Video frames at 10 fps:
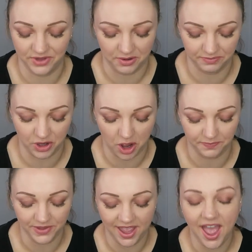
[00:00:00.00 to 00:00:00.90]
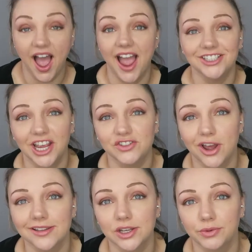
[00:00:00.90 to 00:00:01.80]
no, I'm calm. I actually have
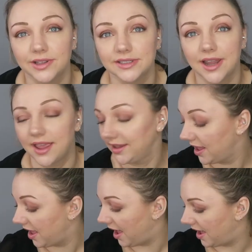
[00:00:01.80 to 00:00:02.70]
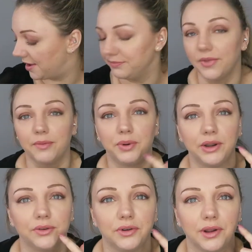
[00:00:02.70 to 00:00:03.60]
Charlotte Tilbury on today. I put
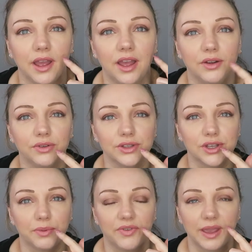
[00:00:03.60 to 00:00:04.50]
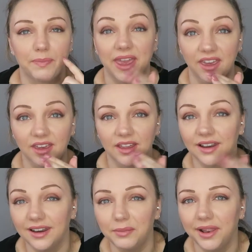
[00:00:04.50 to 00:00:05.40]
it under over the top of a pink
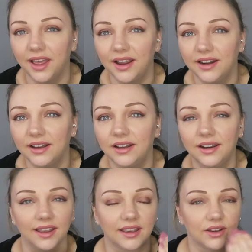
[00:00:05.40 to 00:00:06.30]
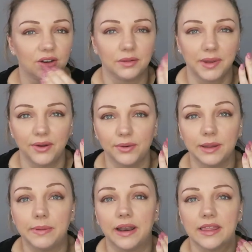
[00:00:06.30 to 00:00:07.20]
lip liner, like I coloured my whole
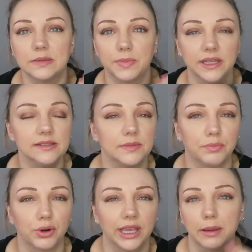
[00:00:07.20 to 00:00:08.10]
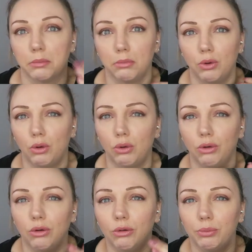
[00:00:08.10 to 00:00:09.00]
lip in like this pink to bring it
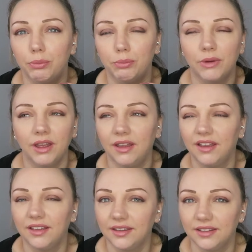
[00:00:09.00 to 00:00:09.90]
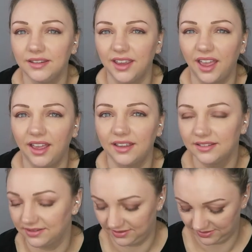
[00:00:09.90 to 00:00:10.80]
more up. Yeah,
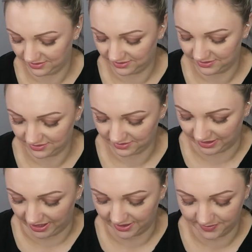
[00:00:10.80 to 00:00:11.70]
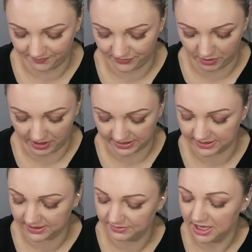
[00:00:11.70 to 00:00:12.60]
yeah, don't ask.